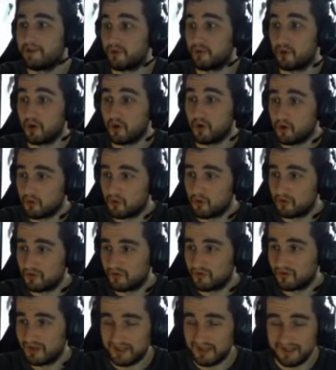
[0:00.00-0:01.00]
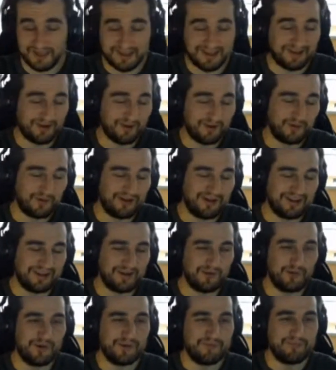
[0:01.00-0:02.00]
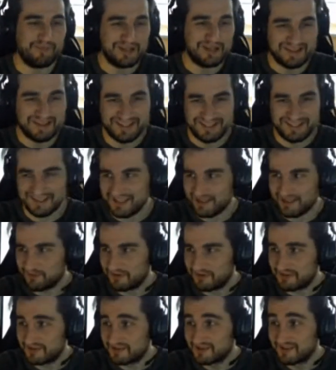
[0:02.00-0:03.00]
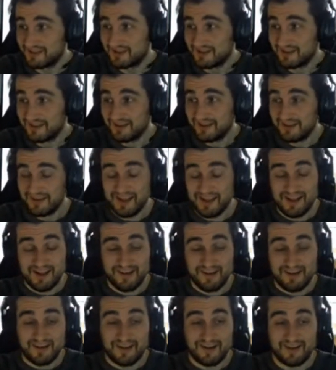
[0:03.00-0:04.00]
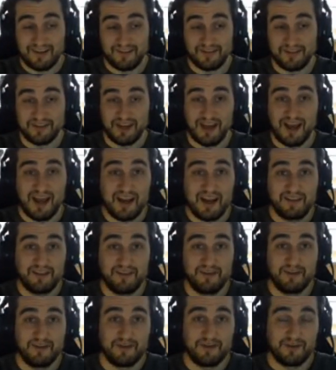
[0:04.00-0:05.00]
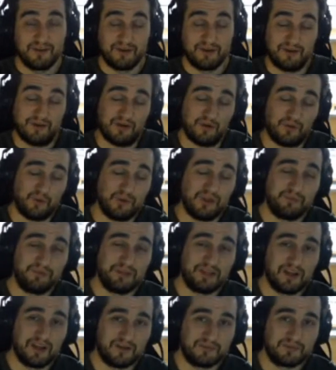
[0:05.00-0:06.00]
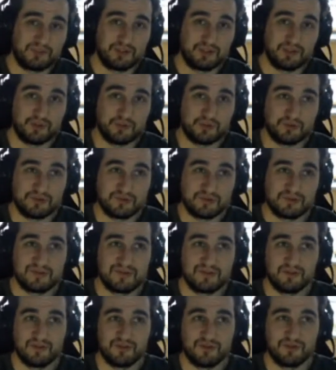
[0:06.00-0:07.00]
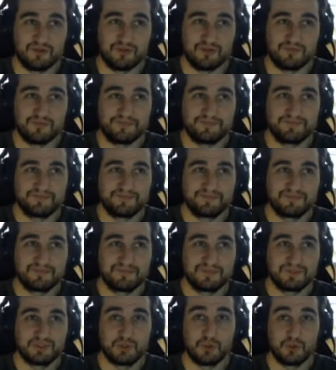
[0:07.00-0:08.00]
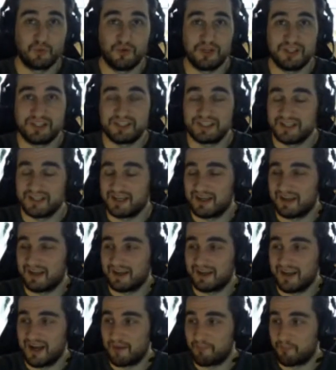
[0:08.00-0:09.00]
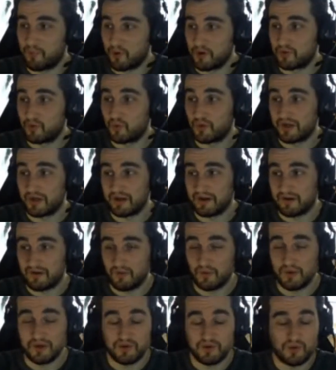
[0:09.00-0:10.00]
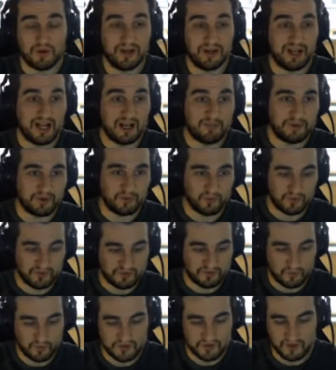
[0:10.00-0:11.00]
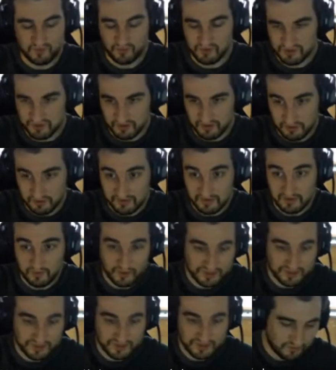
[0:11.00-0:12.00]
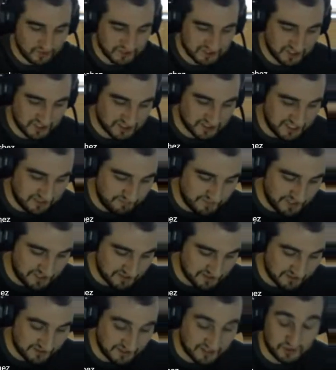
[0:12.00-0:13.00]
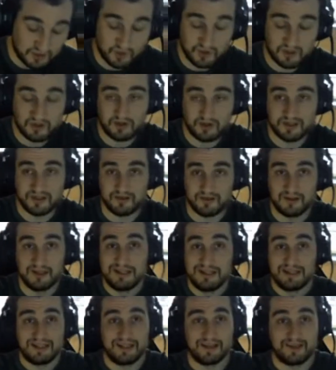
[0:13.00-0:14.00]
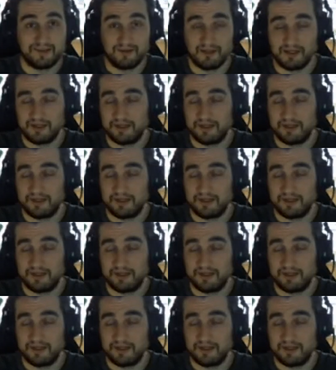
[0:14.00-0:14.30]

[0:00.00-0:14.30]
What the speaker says: you go when building levels, the harder will become to reach a point where you are happy with the result. What does that mean? That you are gonna like